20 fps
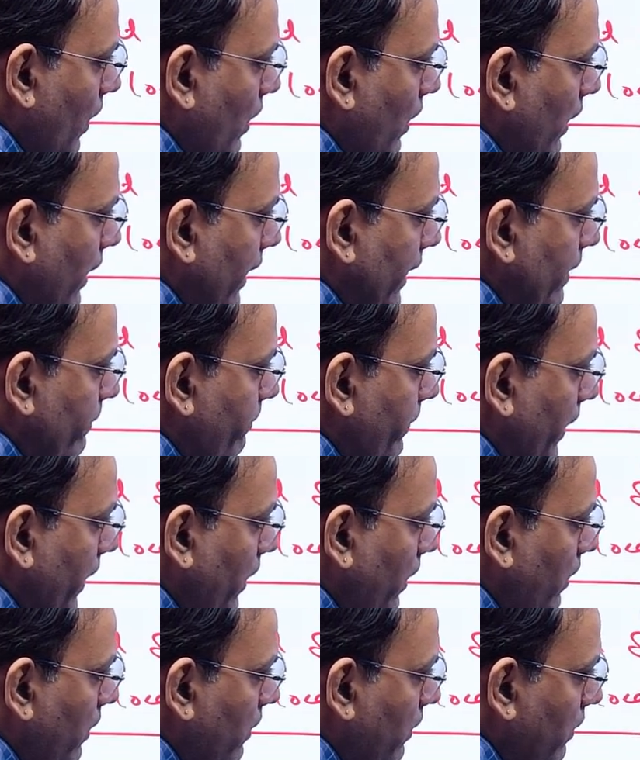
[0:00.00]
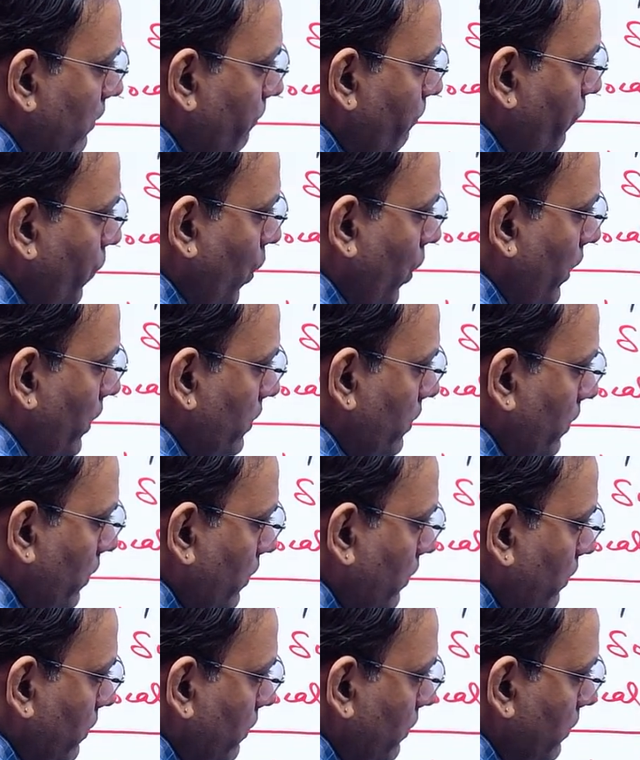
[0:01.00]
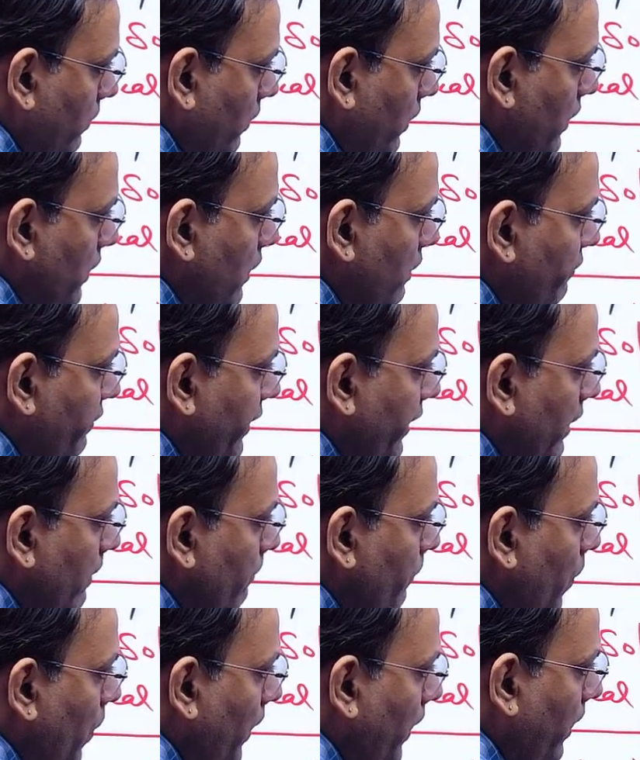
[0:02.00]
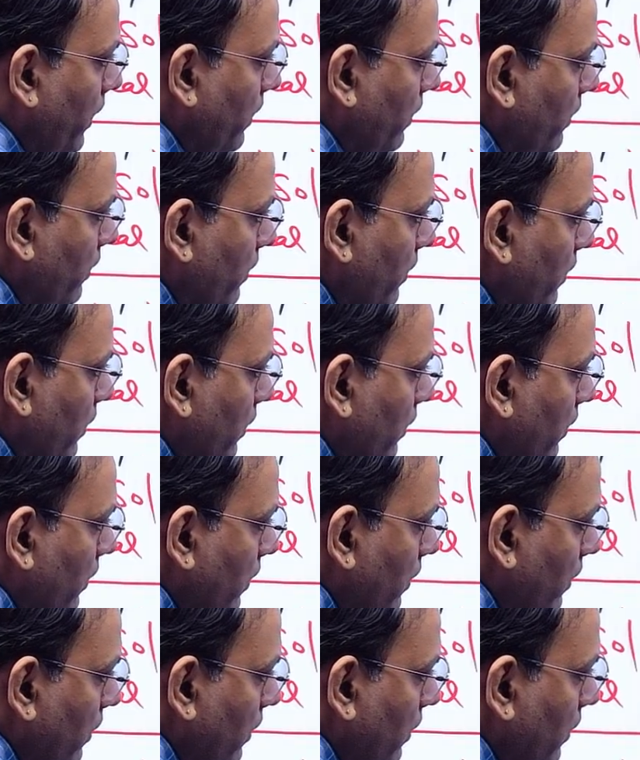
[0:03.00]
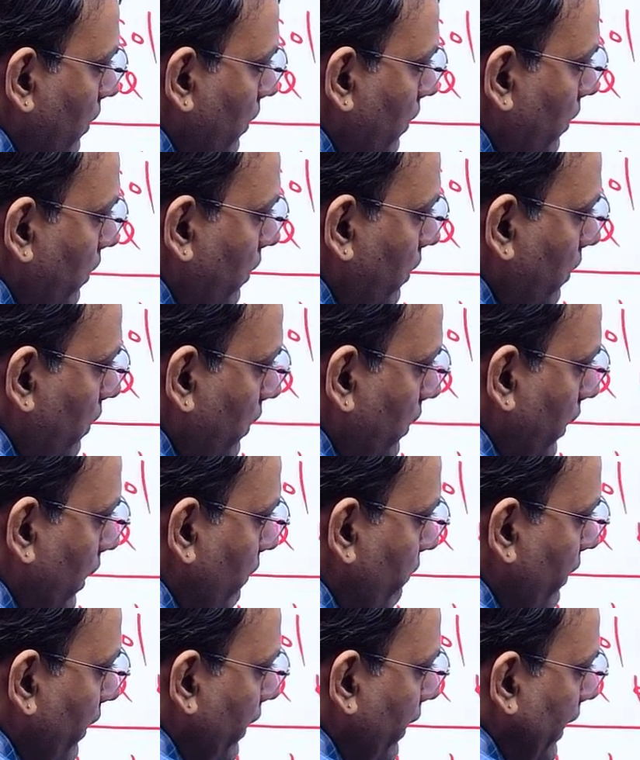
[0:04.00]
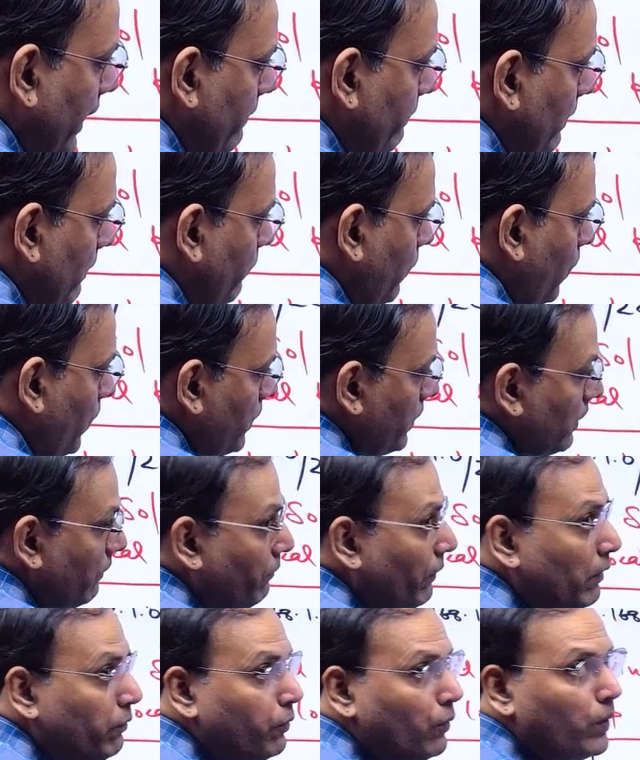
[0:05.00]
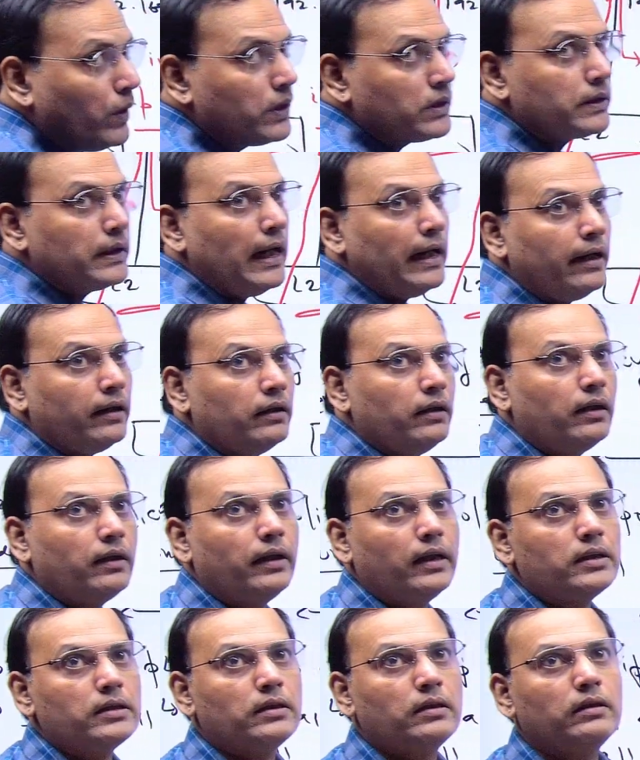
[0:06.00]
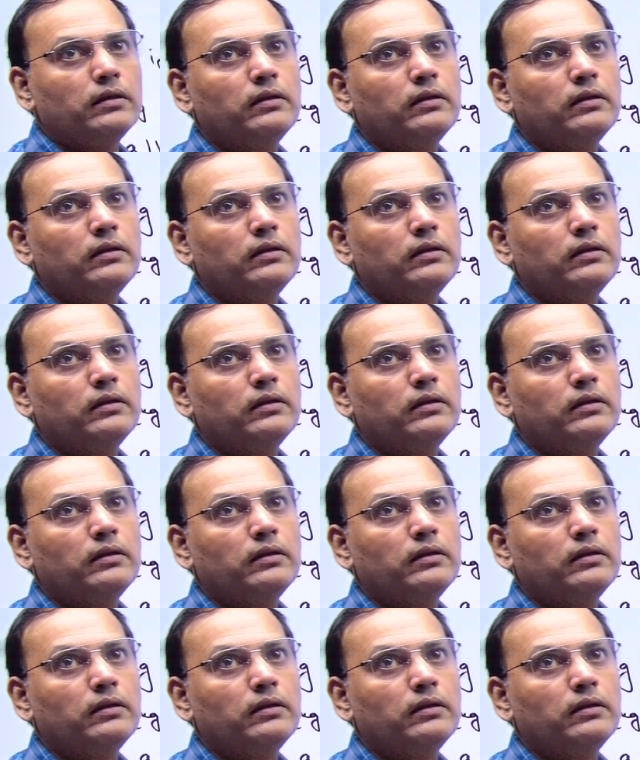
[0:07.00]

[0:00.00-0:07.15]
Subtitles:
IP policy. This is very important. Debug IP policy. Before starting the test,